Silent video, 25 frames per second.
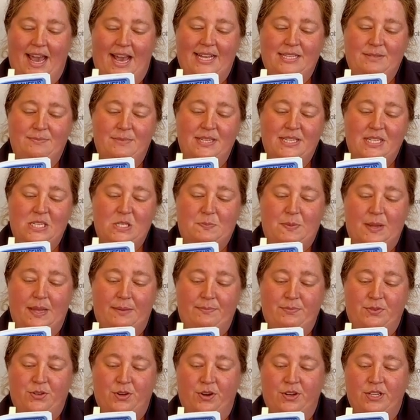As Mrs.
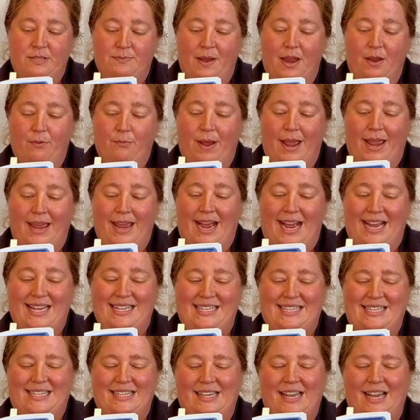Beam turns my way, I
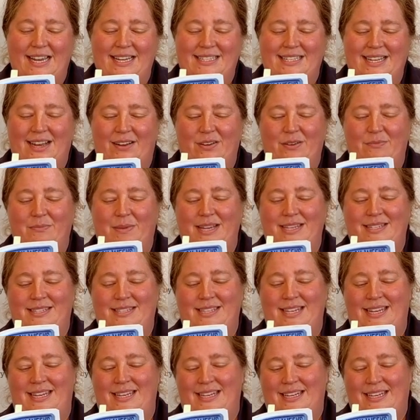slide down in my
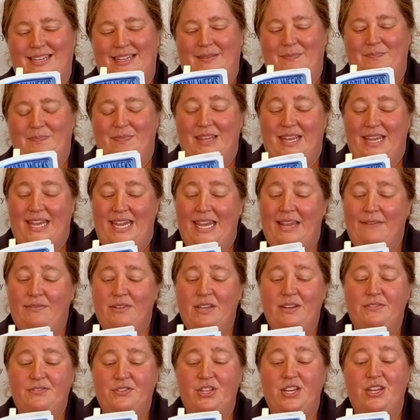seat. Even
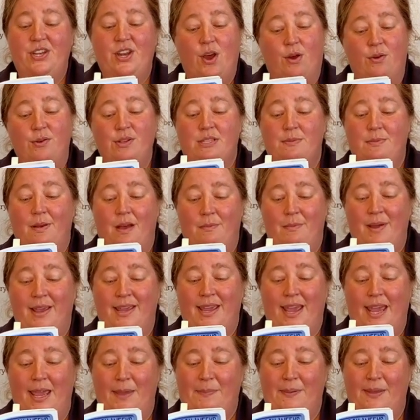if she knows about my
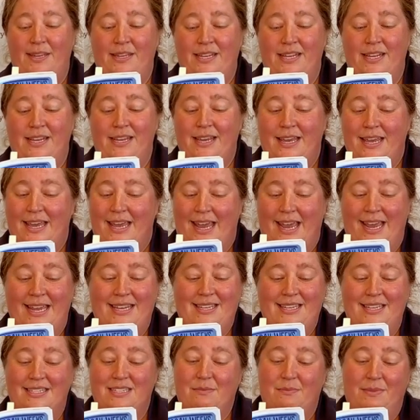APD, it
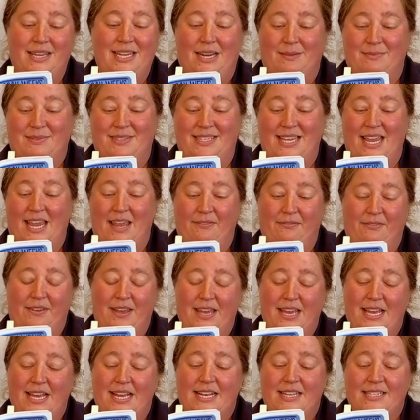doesn't mean I'm safe.
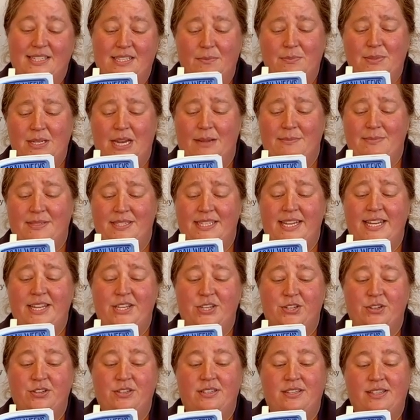Sometimes
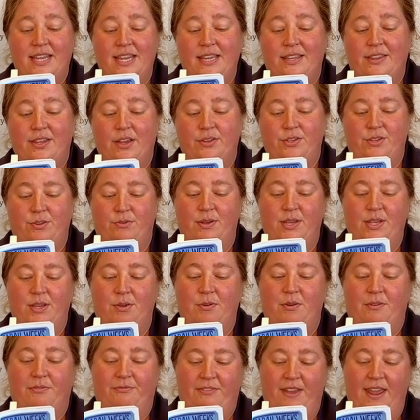teachers think they're doing
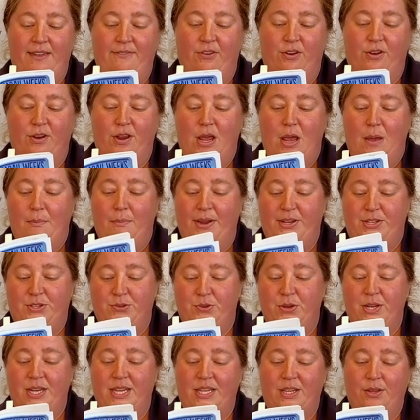you a favor by
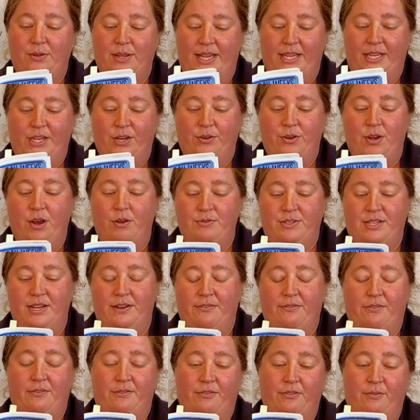treating you like you're no
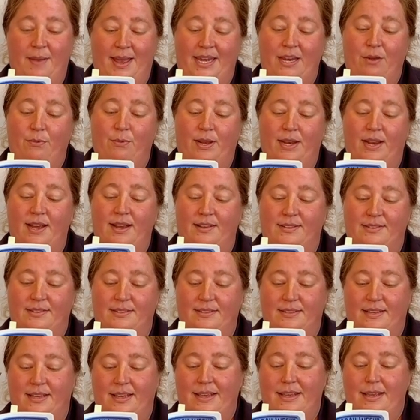different from anyone else.
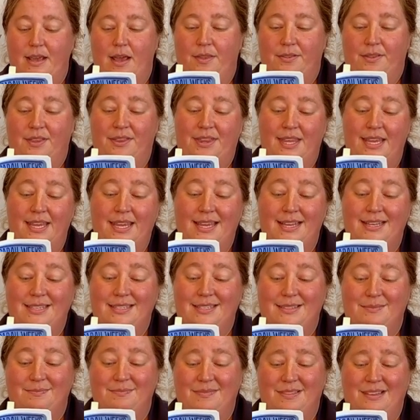The thing is,
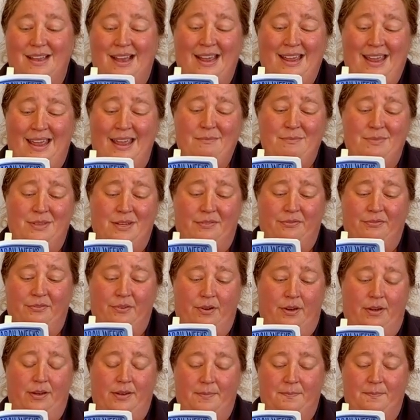I am different.